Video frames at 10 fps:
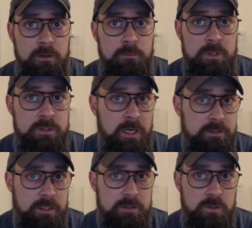is not to
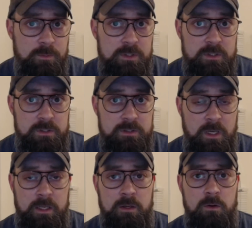get too much into
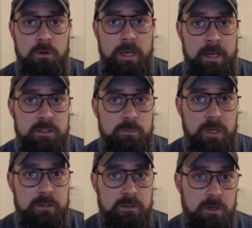technical
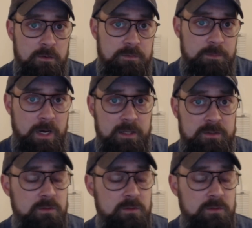aspects of the mods.